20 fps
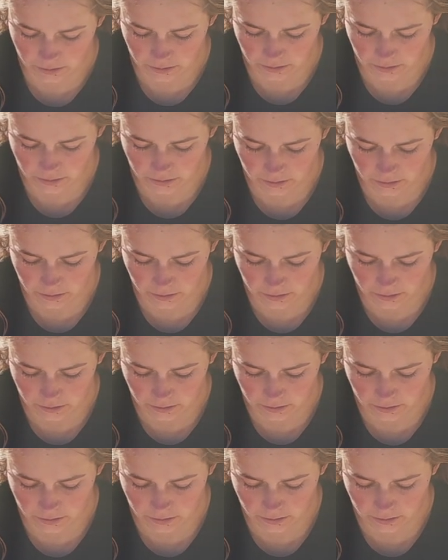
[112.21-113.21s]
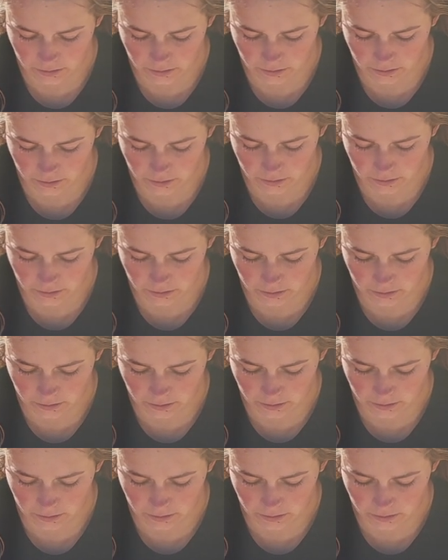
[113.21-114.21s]

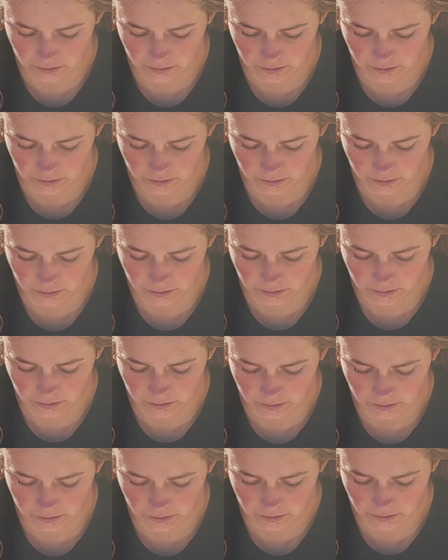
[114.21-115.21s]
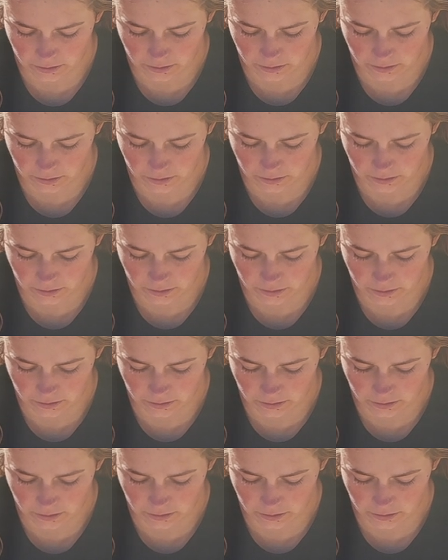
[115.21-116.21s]

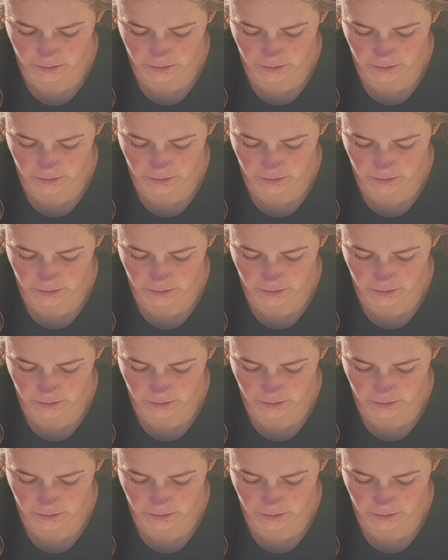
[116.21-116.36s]
This person isn't speaking.